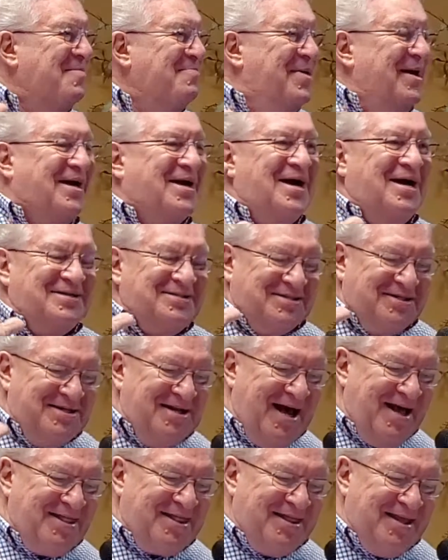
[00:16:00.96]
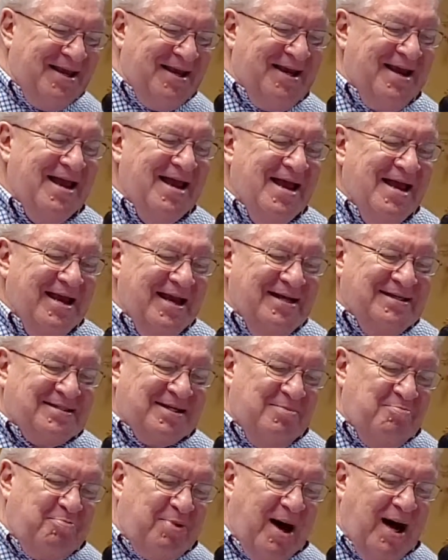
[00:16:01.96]
Because nothing is
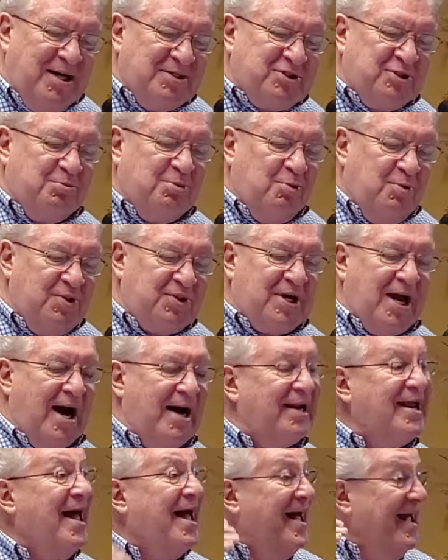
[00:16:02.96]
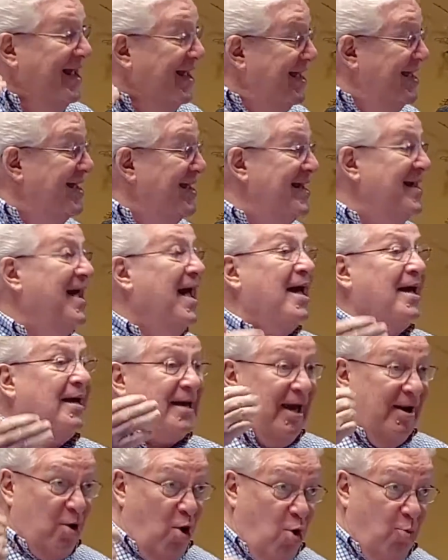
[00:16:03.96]
impossible with God. He
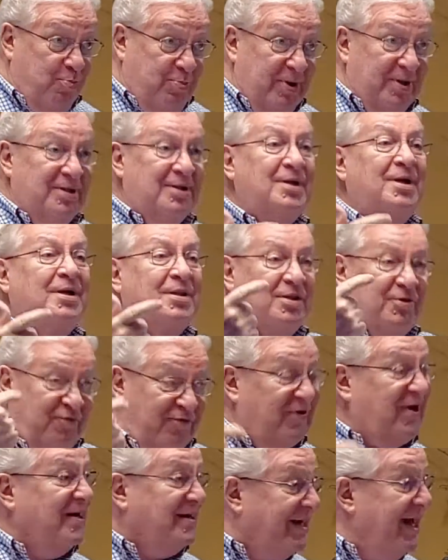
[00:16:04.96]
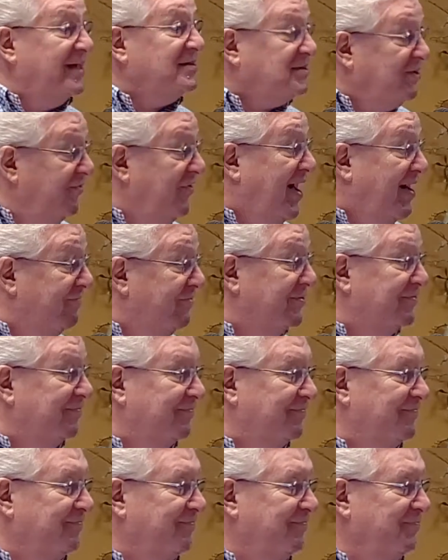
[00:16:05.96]
can open the floodgates of heaven.
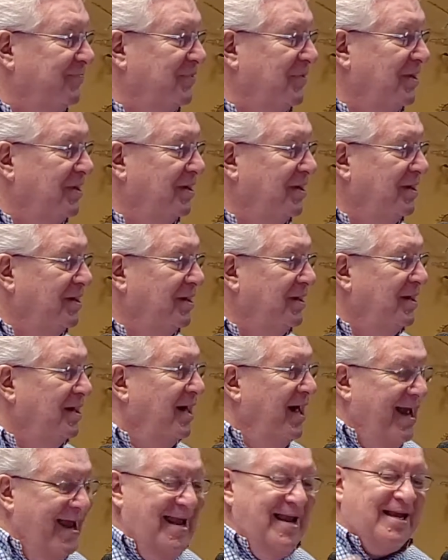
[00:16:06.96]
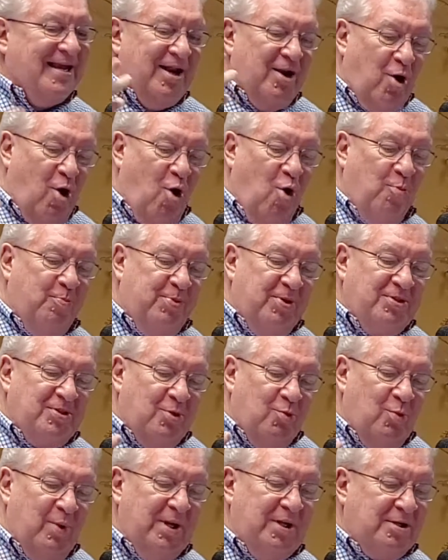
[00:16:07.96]
He can open
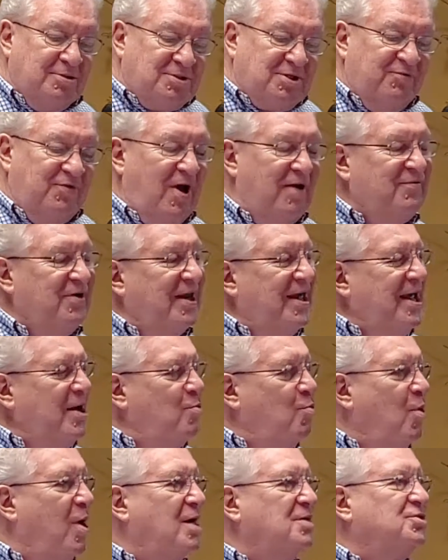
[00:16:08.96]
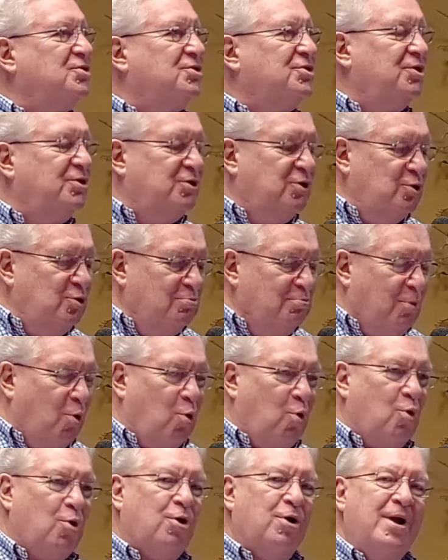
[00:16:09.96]
the windows of heaven. He wants to do
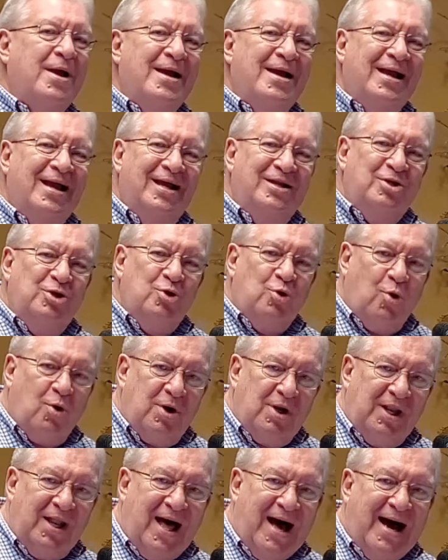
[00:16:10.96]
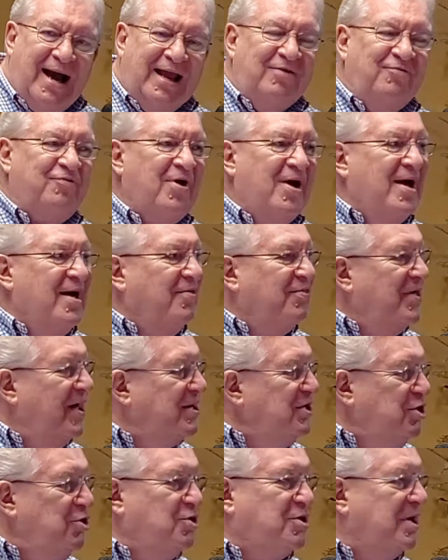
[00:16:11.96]
more in your life
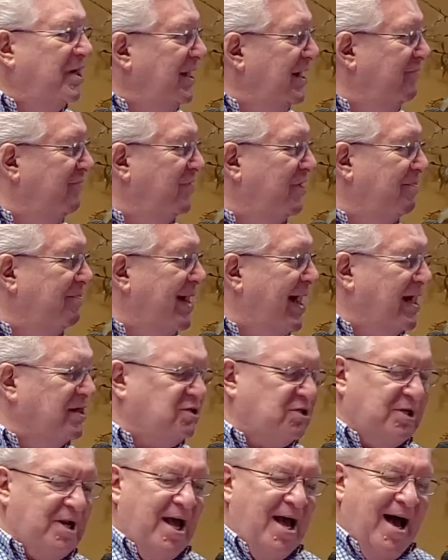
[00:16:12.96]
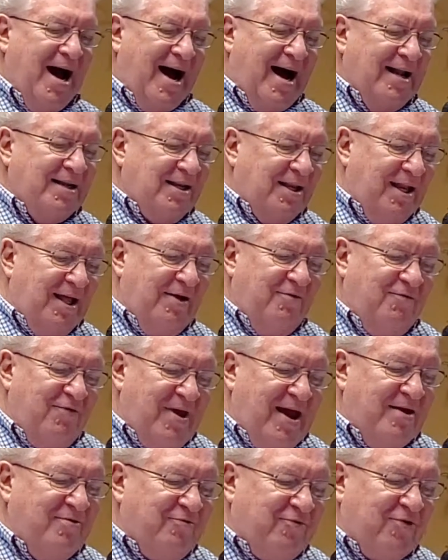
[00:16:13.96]
than you can even imagine. I love
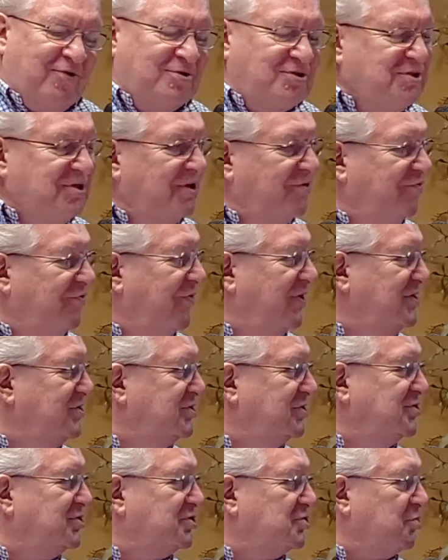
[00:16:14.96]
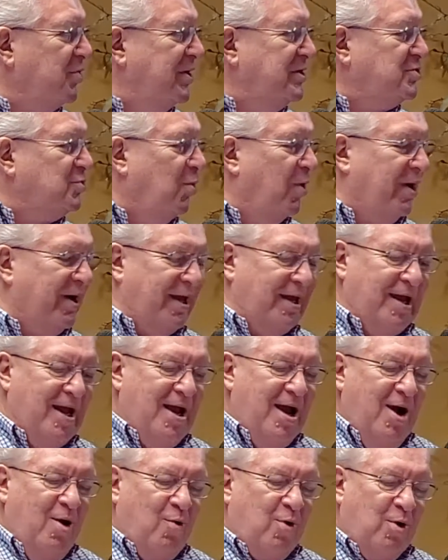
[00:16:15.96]
that verse in Ephesians 3:20,
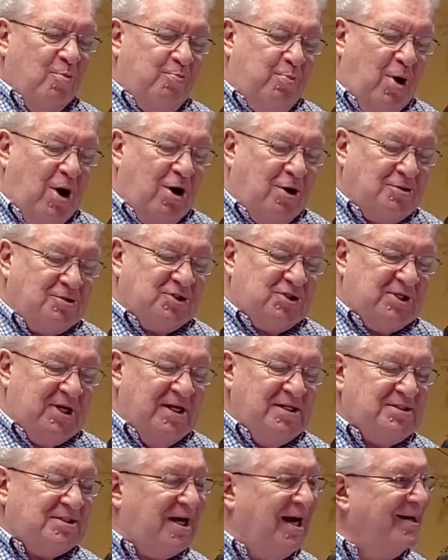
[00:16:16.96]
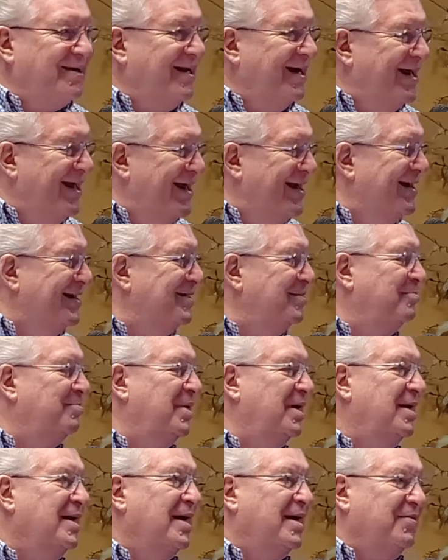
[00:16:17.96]
where Paul says, "Unto
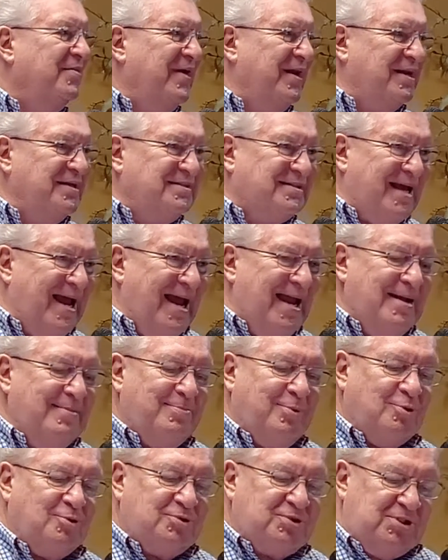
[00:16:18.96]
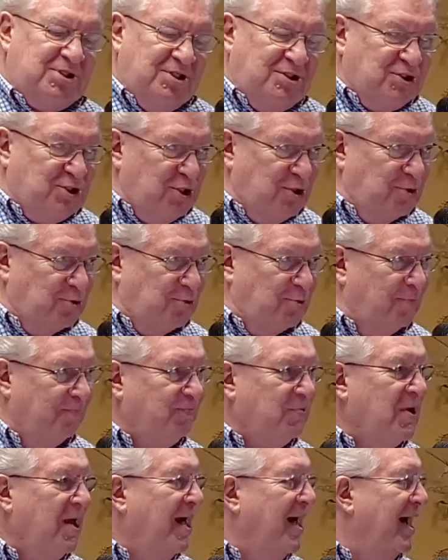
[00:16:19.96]
him that is able to do."
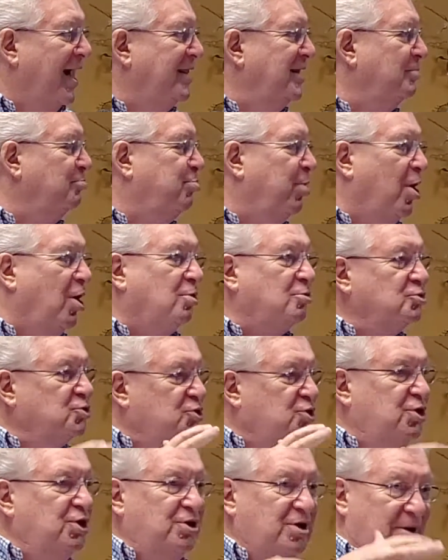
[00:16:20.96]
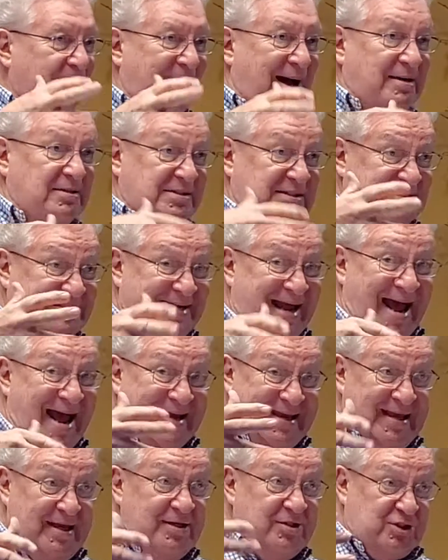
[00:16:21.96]
And then Paul's good about
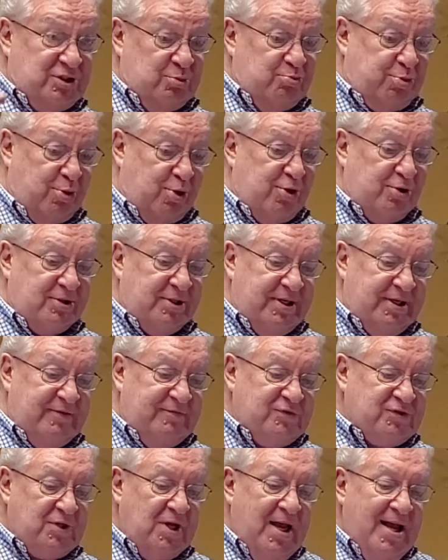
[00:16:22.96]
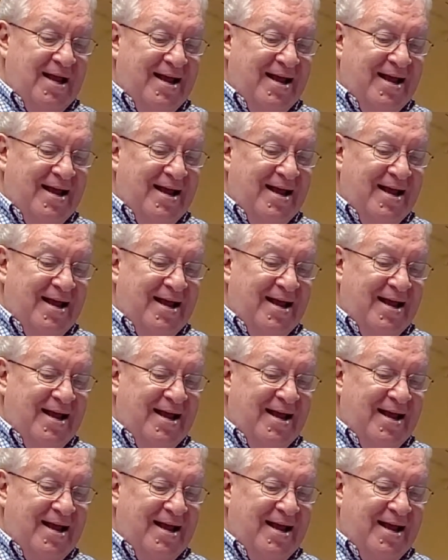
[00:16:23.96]
stacking superlatives.